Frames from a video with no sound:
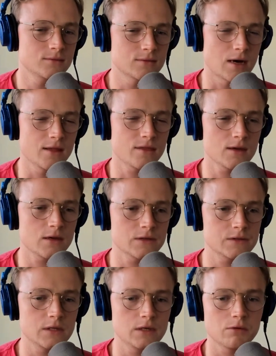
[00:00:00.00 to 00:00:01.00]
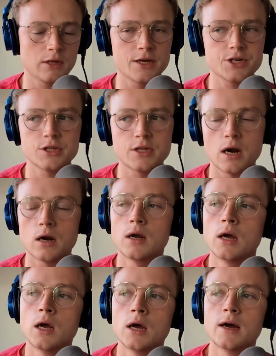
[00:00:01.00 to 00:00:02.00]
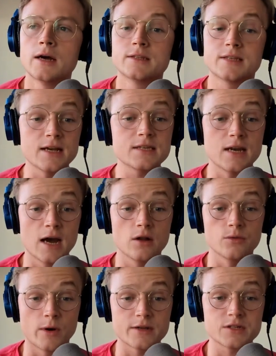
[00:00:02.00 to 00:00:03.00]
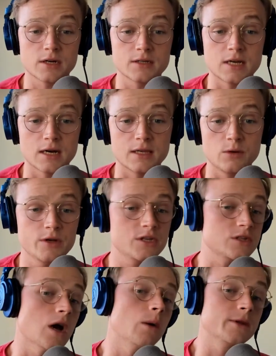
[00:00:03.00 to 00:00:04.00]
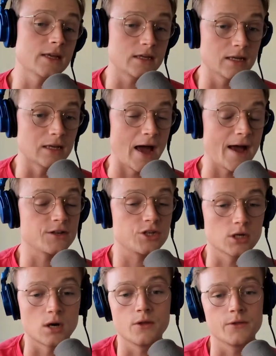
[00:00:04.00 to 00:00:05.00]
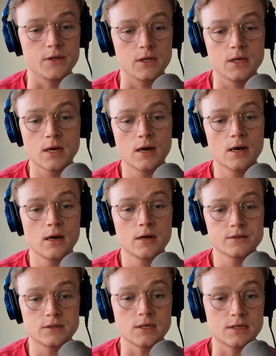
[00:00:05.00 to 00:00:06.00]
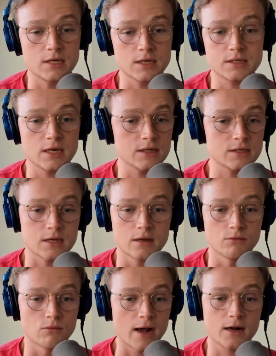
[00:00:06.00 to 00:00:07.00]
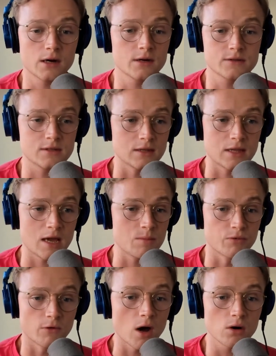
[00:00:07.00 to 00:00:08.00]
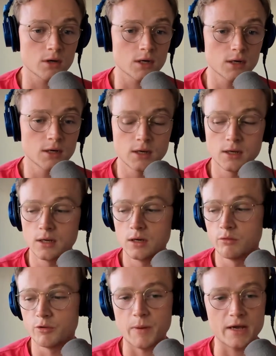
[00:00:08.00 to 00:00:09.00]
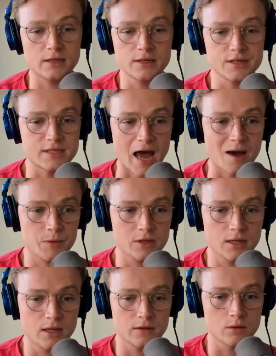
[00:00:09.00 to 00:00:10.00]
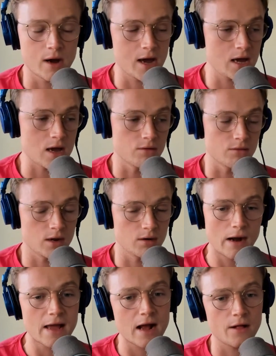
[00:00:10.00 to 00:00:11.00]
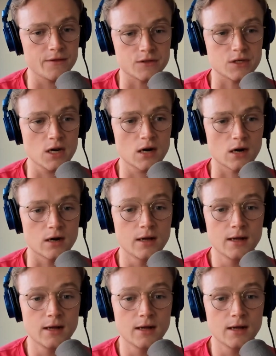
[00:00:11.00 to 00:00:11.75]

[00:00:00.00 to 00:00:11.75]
I think, is the relation there. Tyson Helton, Western Kentucky, we saw what they did last year, all the statistics and records that they broke with Bailey Zappi leading the way. And, and right now this year,